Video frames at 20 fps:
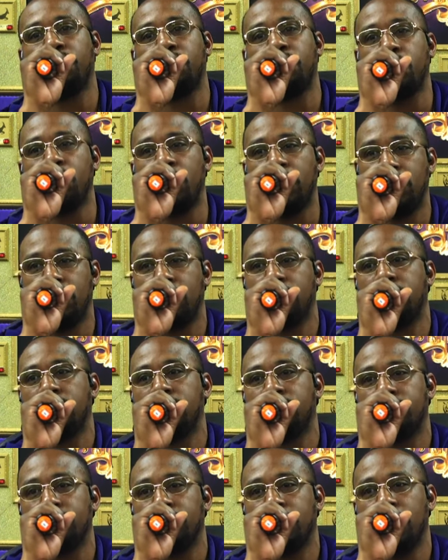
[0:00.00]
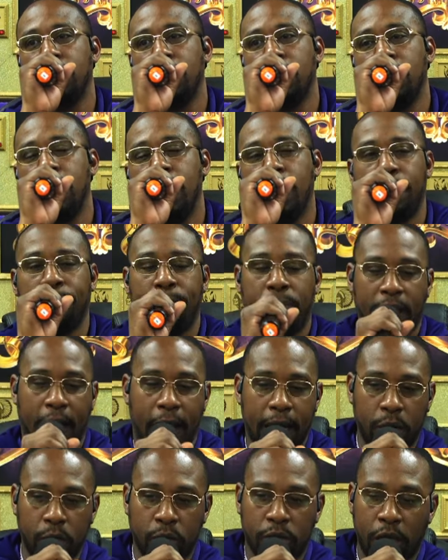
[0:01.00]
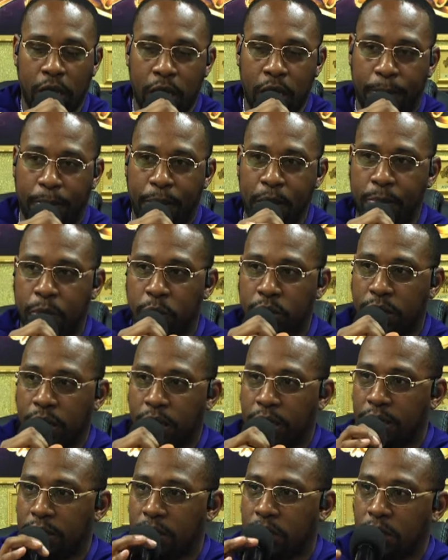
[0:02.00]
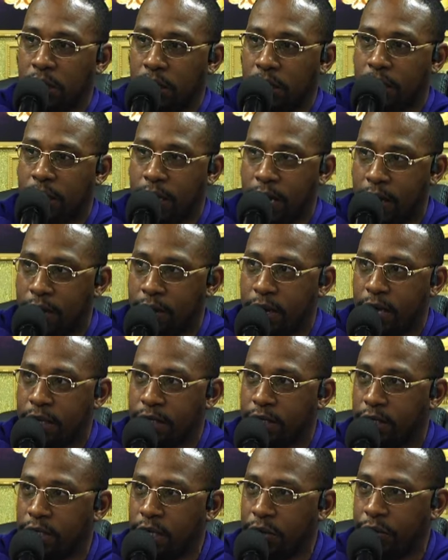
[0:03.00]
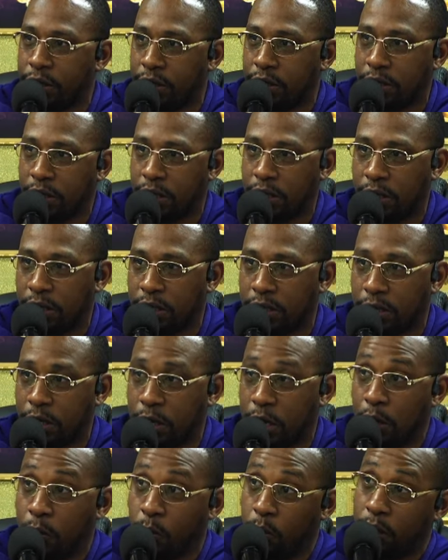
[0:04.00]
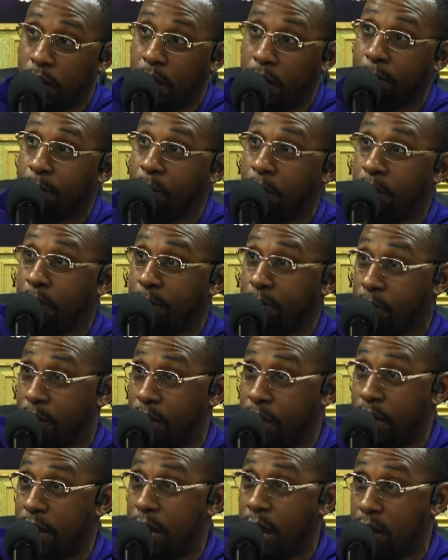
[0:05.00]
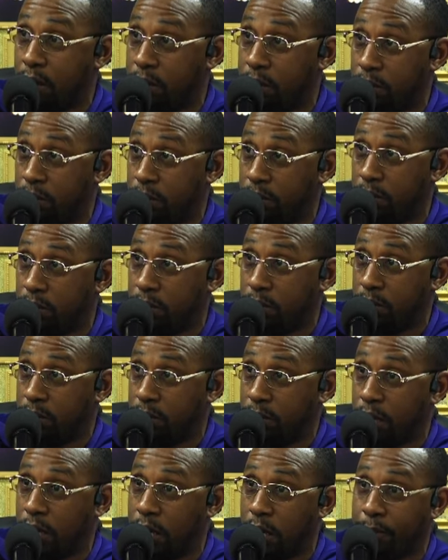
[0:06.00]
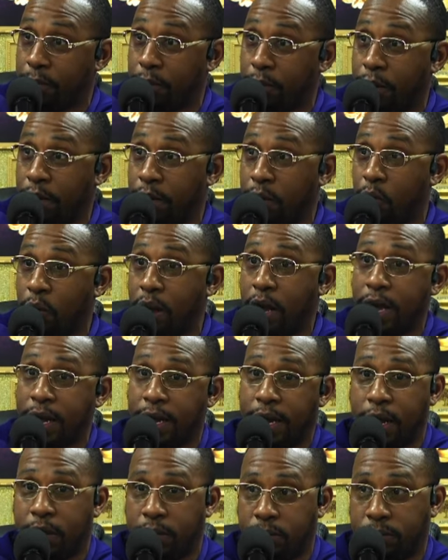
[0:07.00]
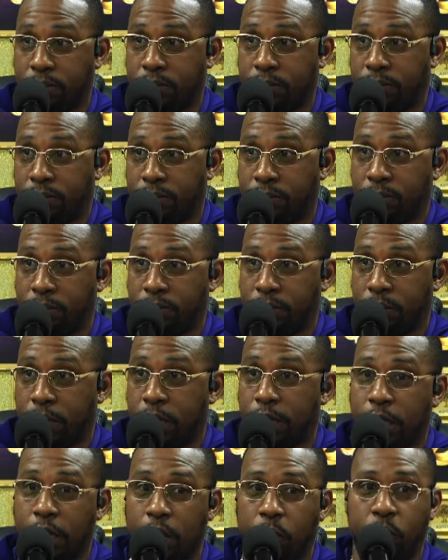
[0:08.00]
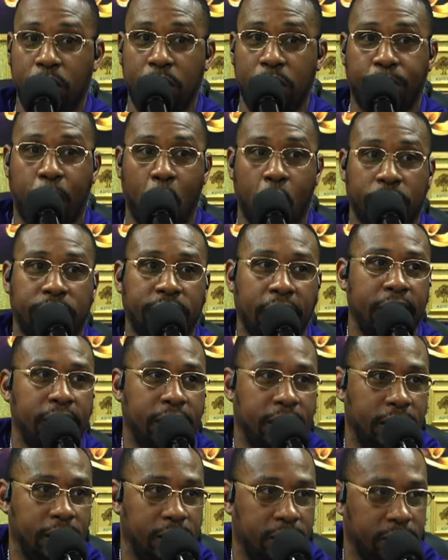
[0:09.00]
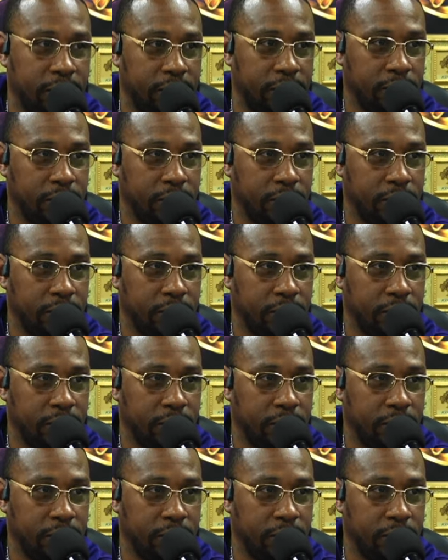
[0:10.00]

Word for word: every week. But I don't think people take into account how serious it is when they bring the bread out and they bring the wine out, and then we partake in it.